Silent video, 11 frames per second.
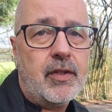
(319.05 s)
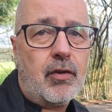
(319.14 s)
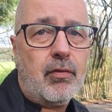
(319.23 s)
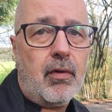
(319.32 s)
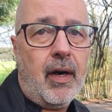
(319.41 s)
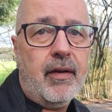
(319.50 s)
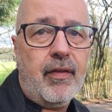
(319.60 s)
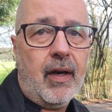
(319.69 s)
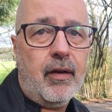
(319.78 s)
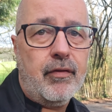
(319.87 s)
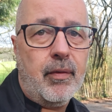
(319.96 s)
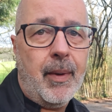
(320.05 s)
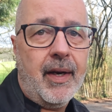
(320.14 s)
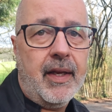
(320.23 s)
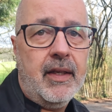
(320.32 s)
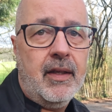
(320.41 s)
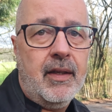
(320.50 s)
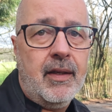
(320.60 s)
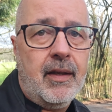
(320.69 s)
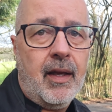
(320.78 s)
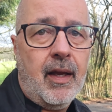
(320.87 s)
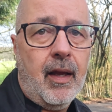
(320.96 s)
It's great value for money,
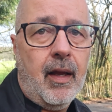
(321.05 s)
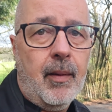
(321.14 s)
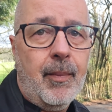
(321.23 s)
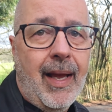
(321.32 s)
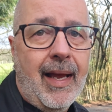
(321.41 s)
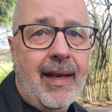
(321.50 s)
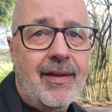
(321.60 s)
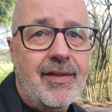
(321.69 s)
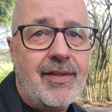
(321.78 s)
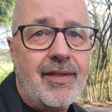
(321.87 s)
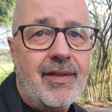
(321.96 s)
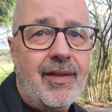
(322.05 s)
and